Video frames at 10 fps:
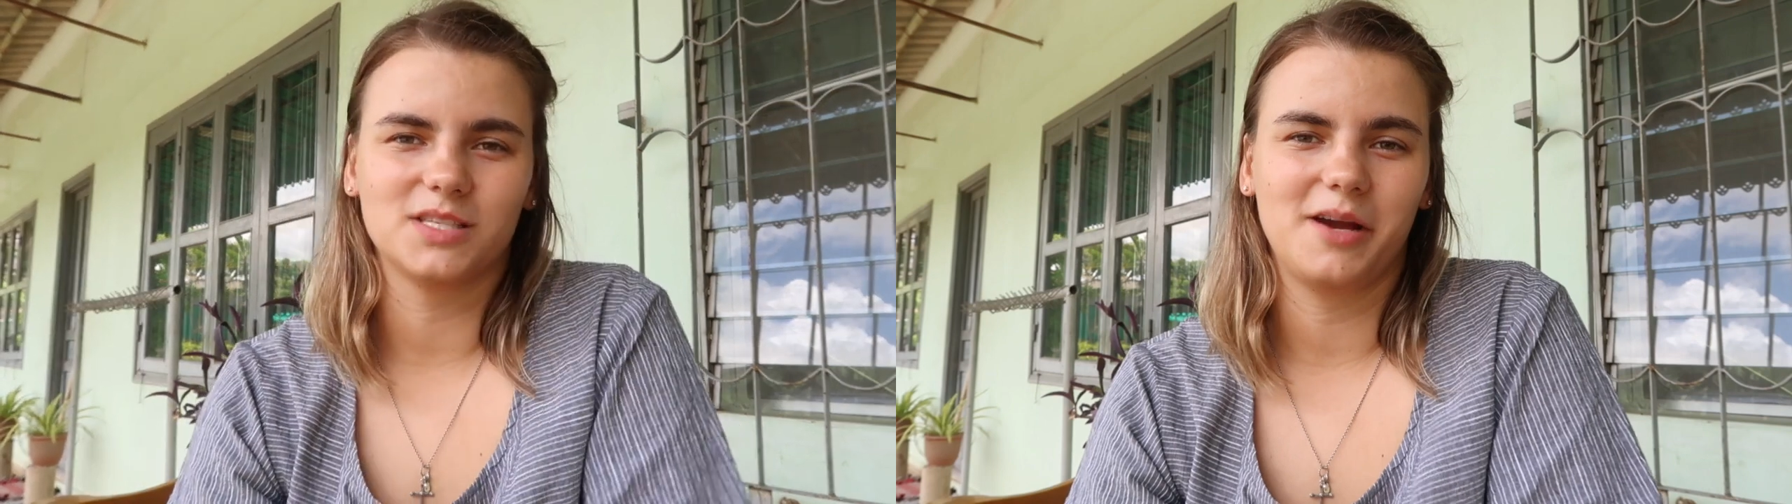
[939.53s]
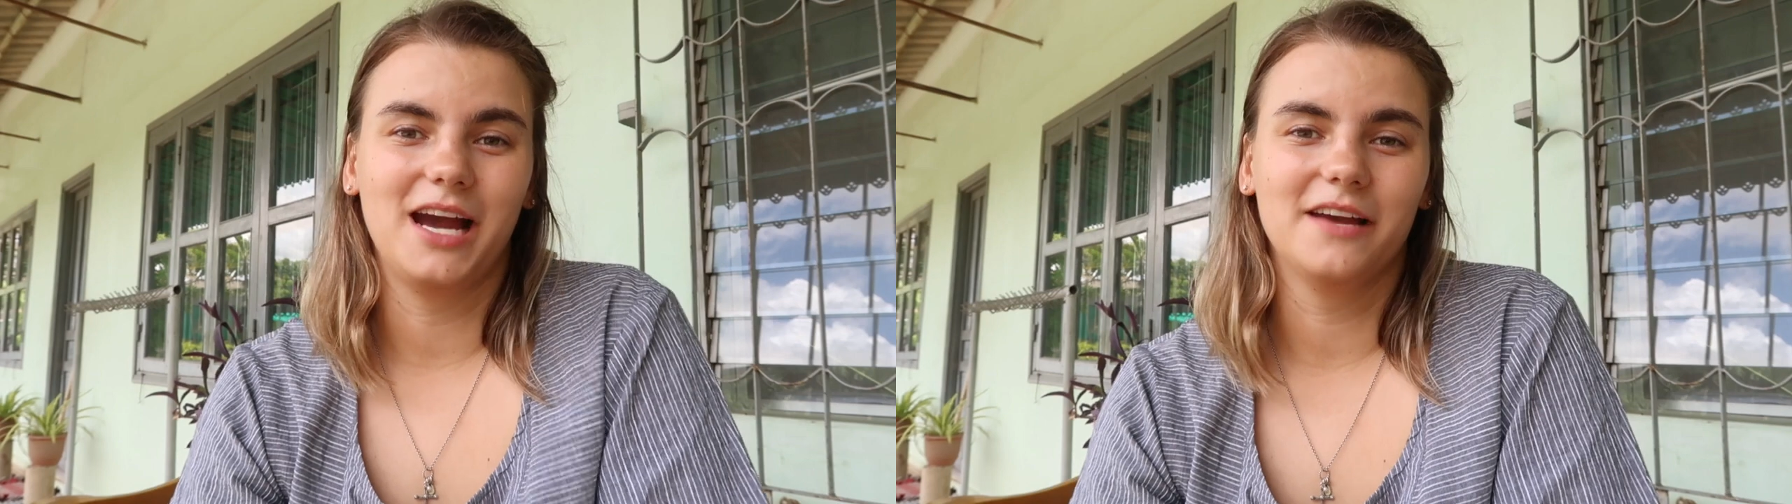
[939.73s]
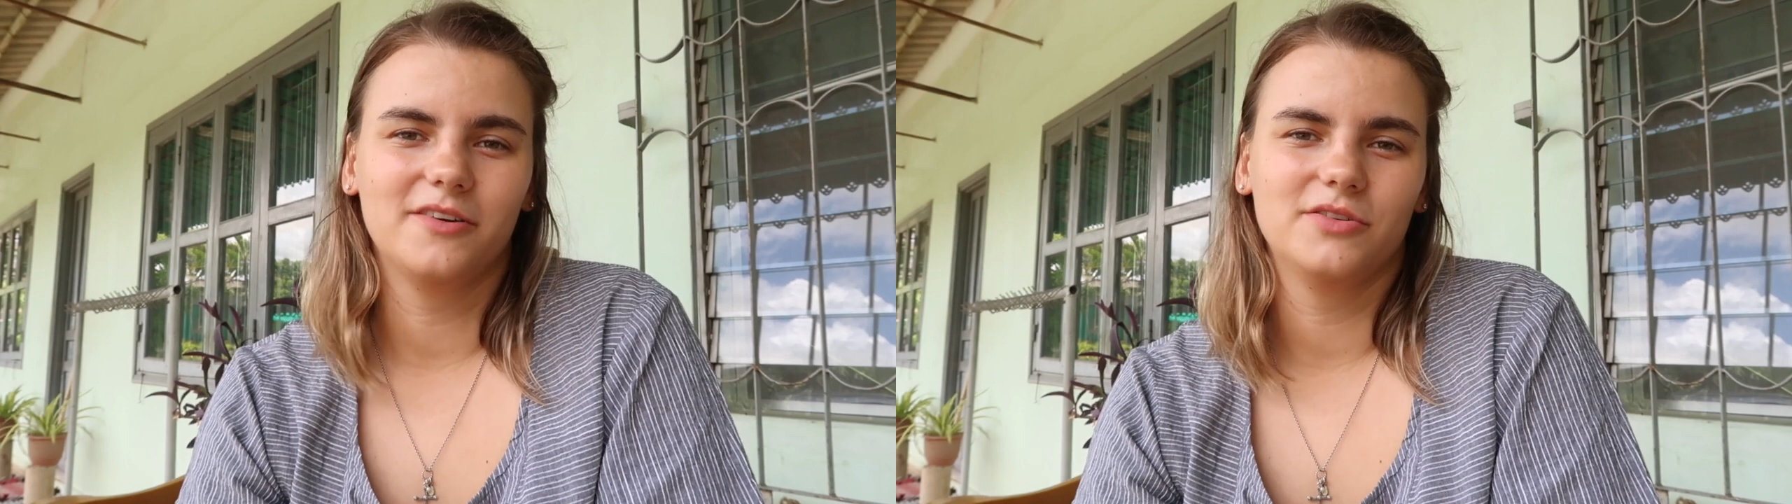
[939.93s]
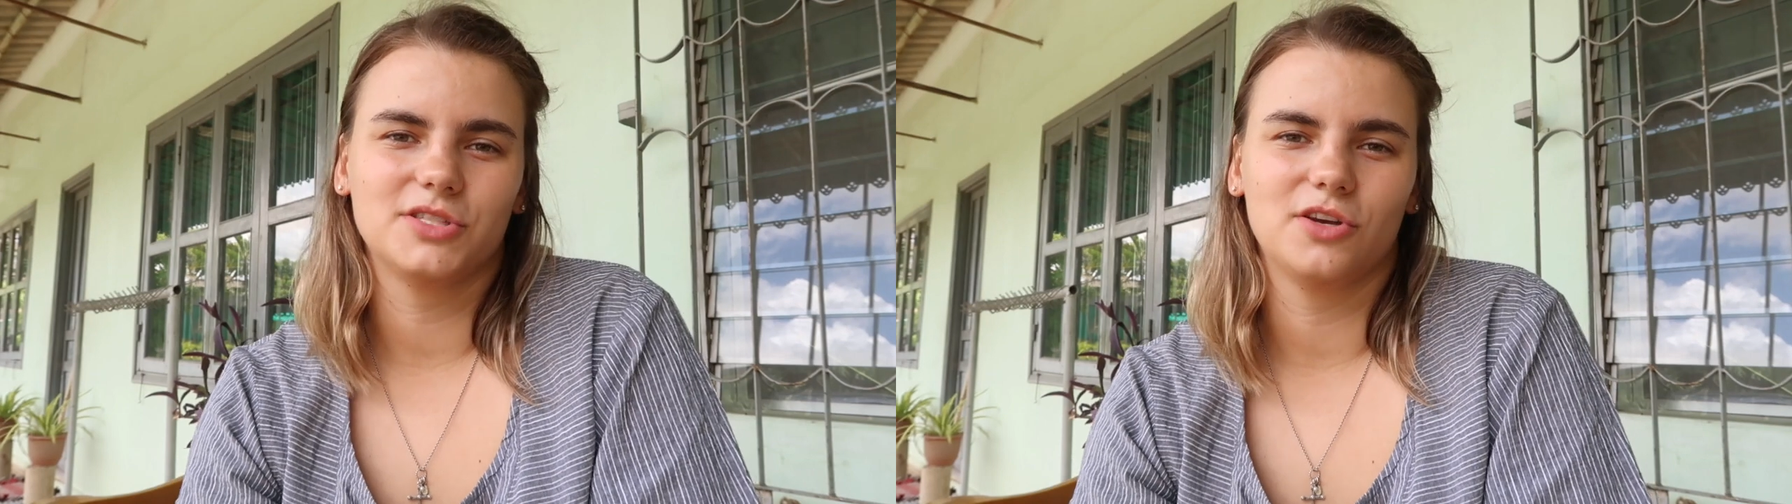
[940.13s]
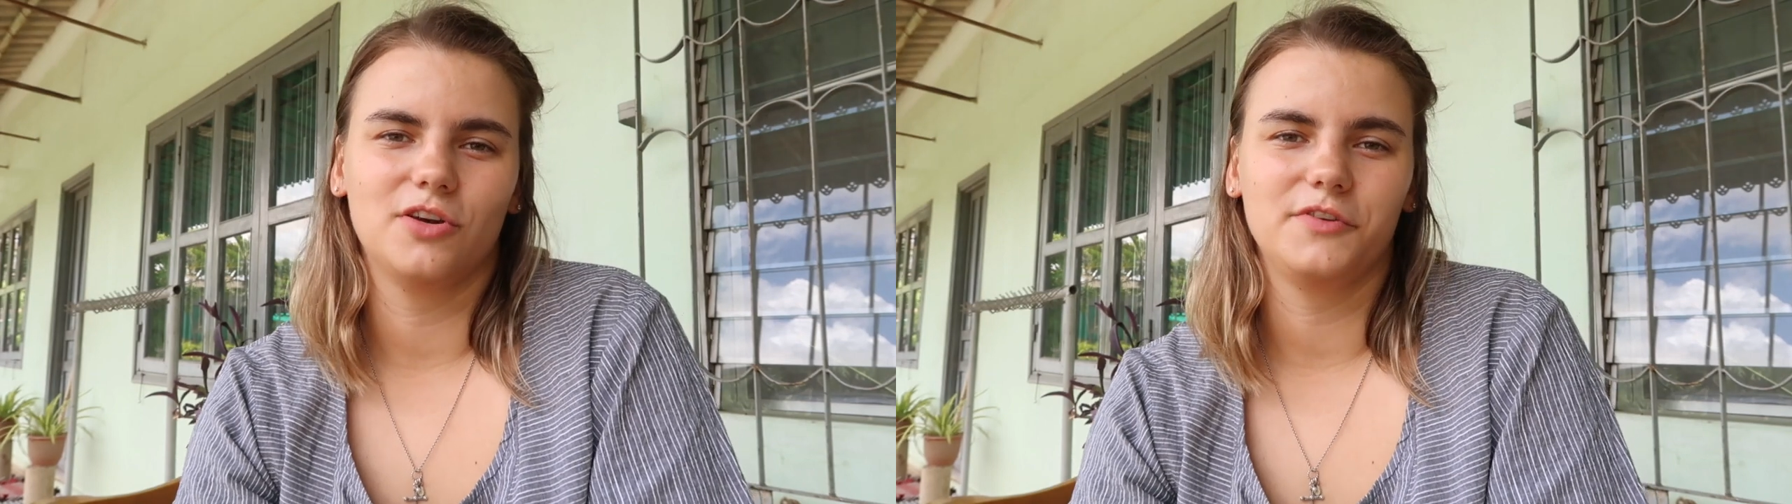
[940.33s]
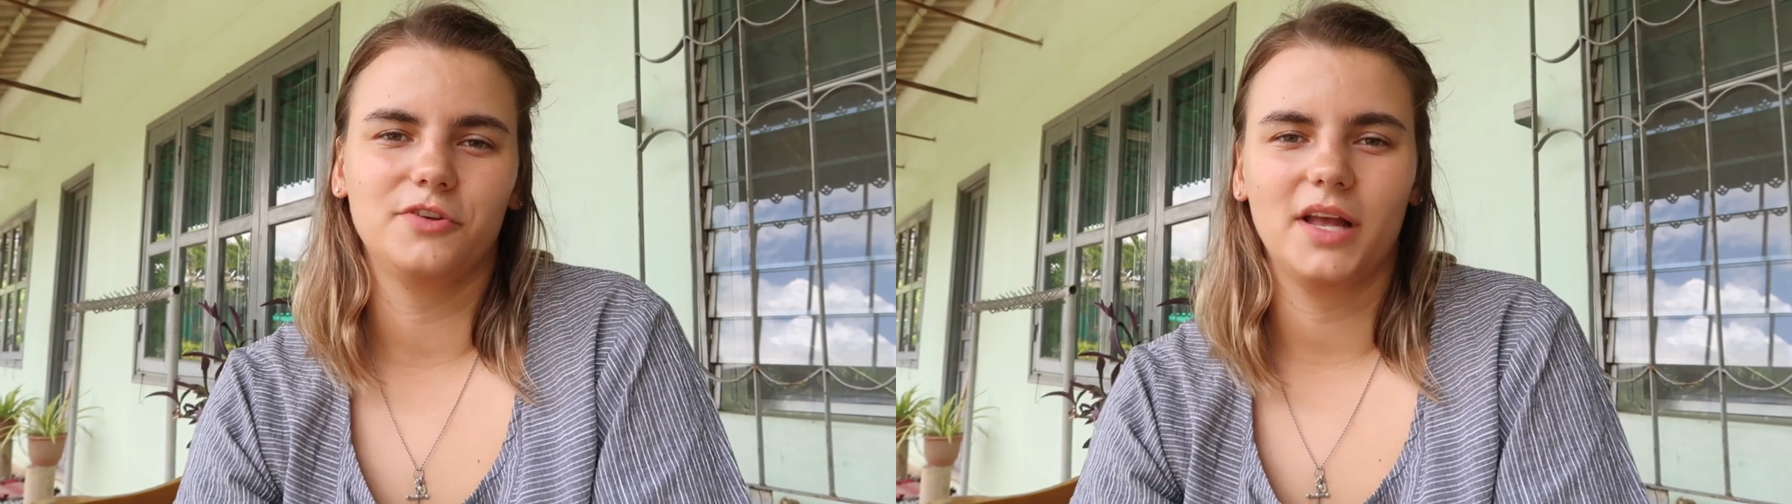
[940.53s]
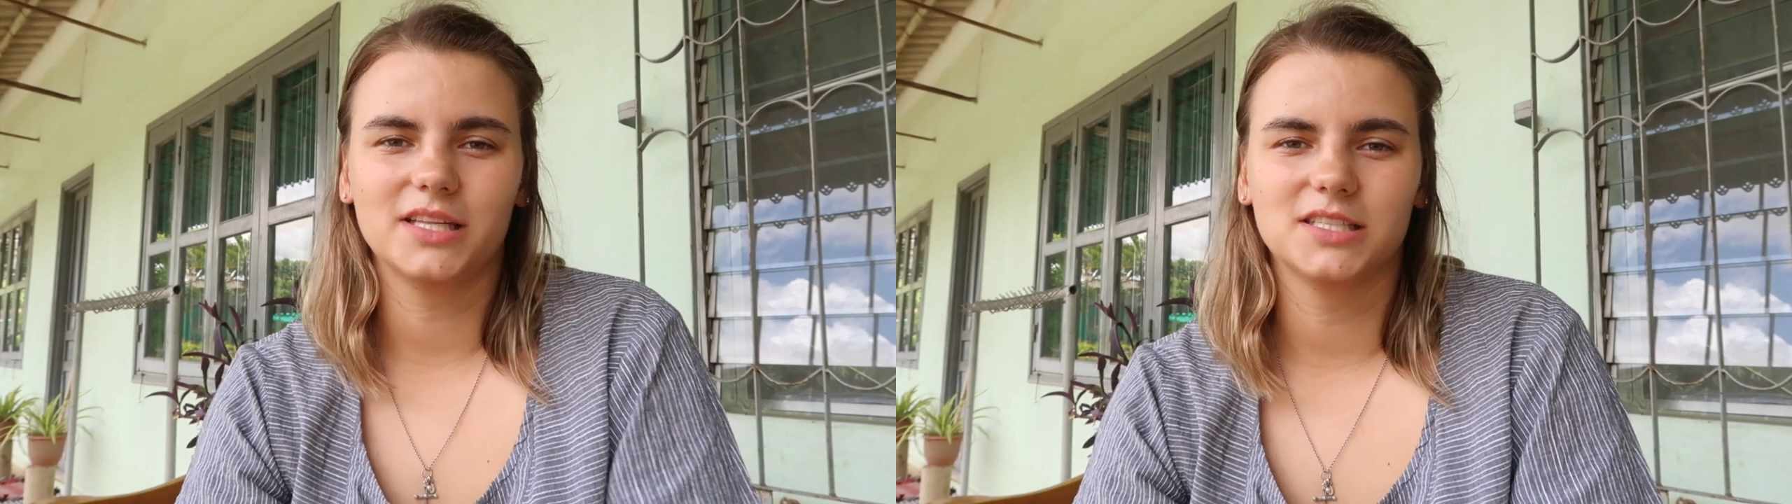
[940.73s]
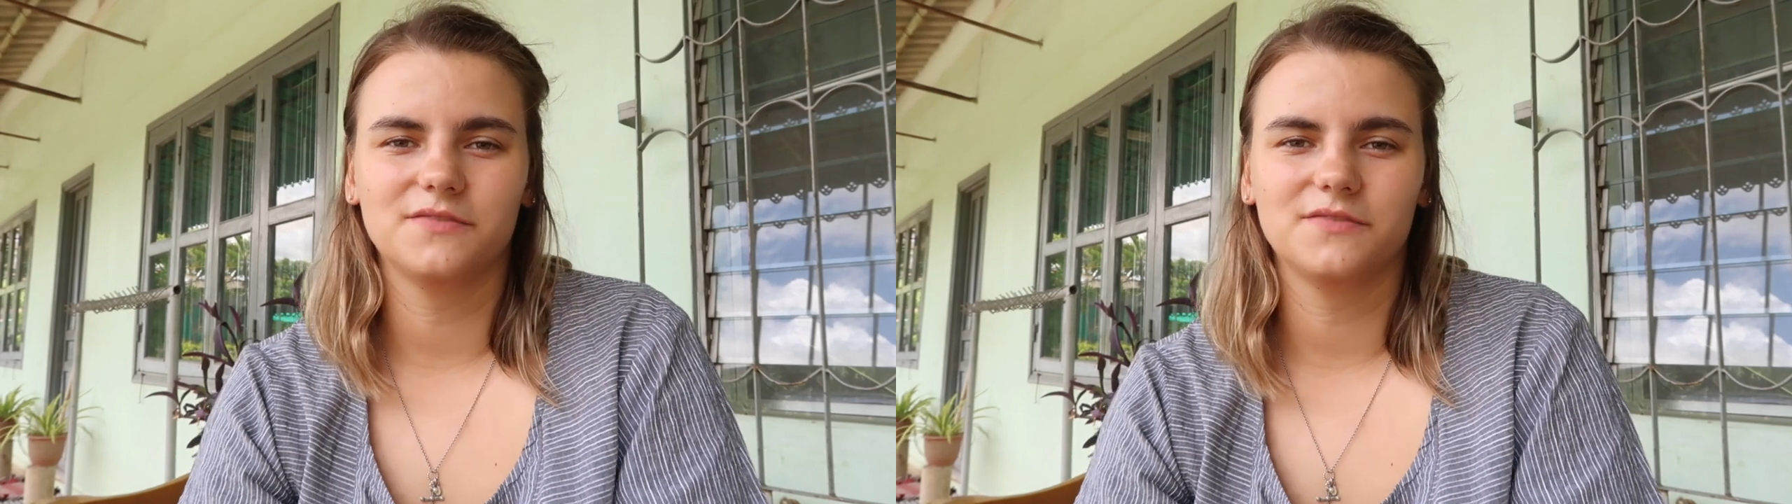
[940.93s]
on my iPhone. So if you like